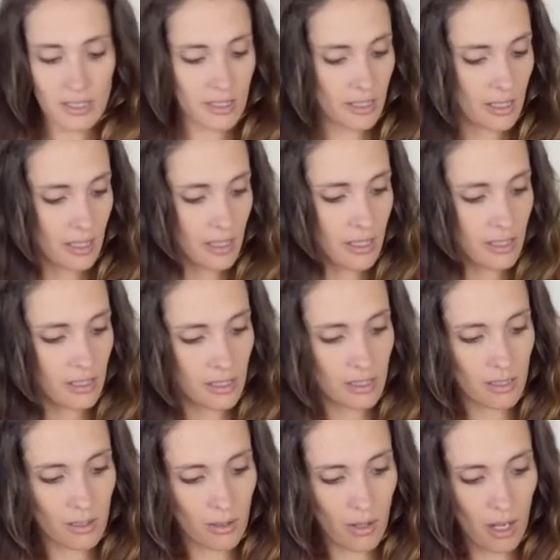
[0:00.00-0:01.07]
to these.
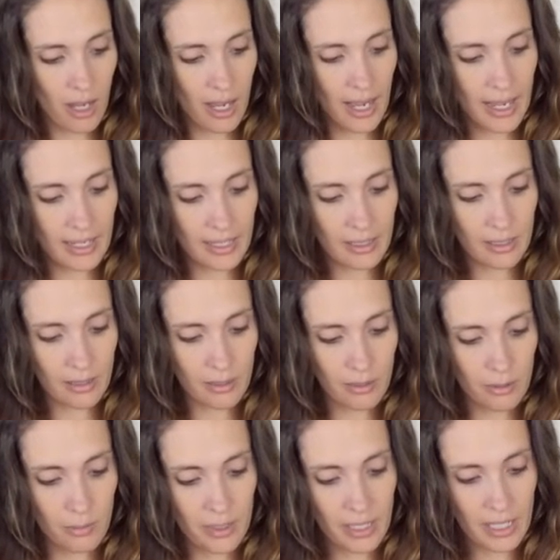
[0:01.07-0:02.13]
So I'll add in a
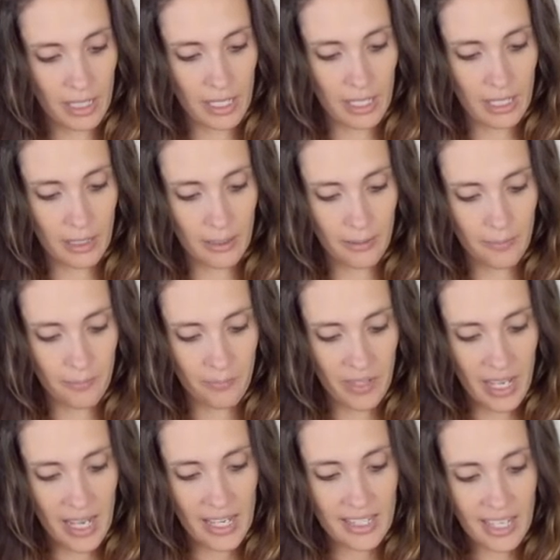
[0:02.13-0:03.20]
little bit here.
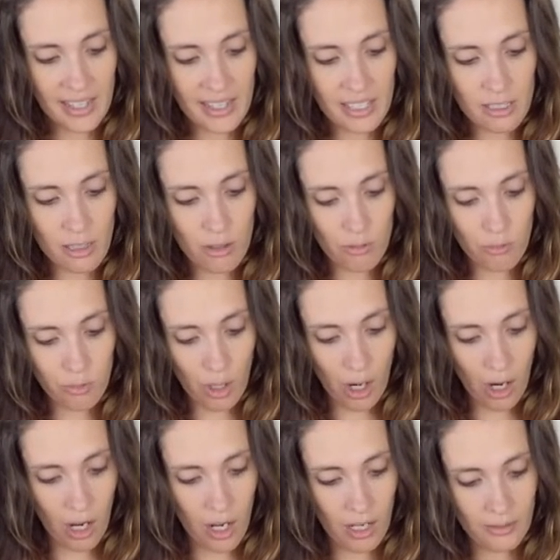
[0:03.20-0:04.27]
Now these are
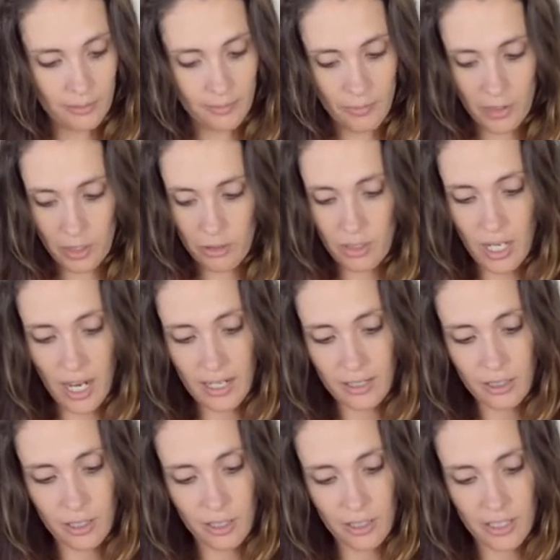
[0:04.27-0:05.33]
raw, they're
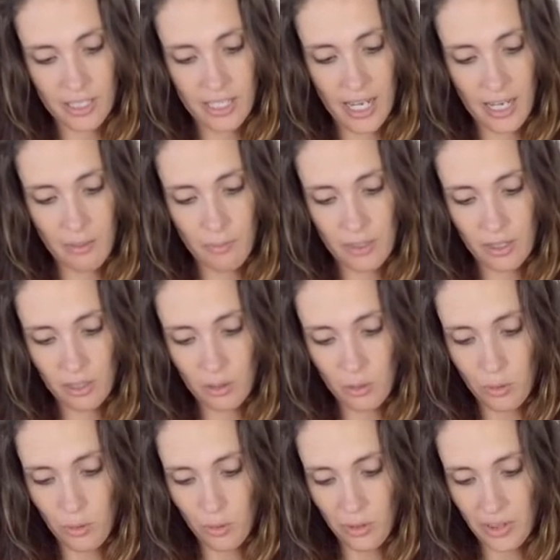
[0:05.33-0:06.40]
not cooked yet, but
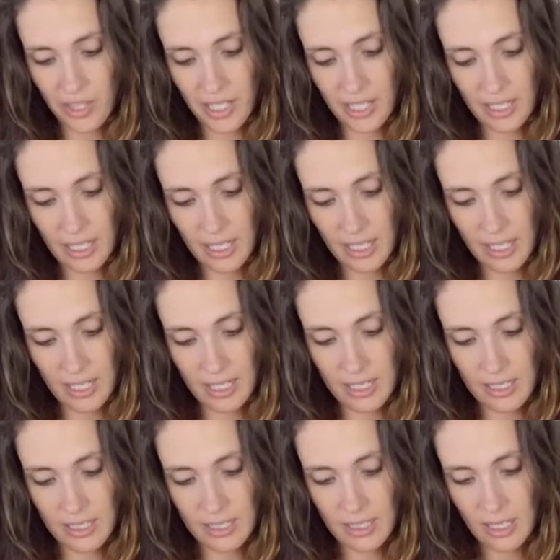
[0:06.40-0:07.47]
the cool thing
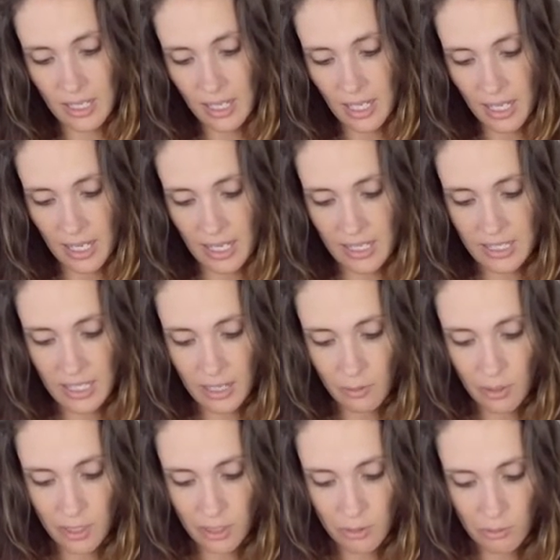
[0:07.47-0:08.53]
is
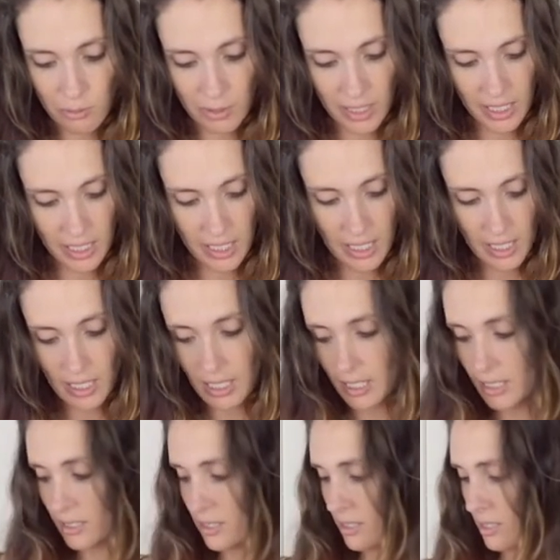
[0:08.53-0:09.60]
that when you
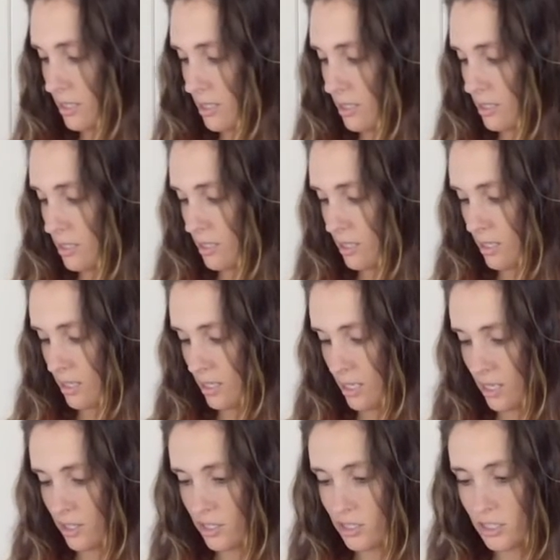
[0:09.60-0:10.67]
reheat
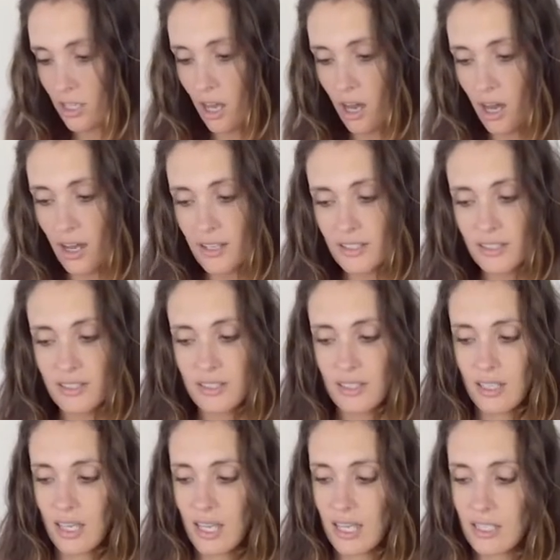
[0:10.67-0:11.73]
the sauce,
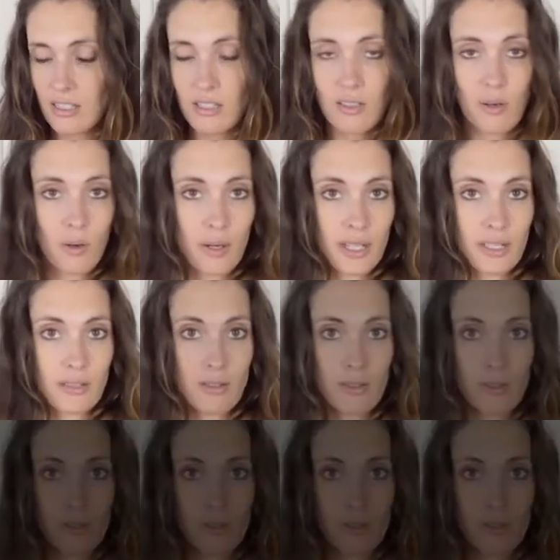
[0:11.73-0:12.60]
it's going